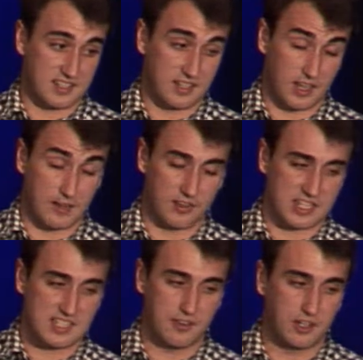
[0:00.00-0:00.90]
have
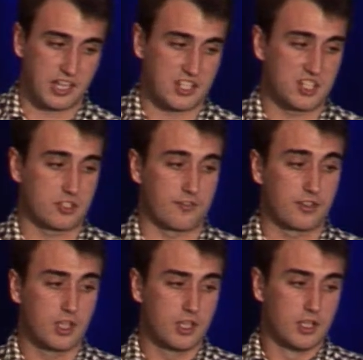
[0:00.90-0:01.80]
last level caches of
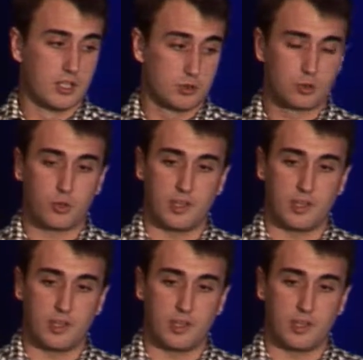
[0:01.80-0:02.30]
2 to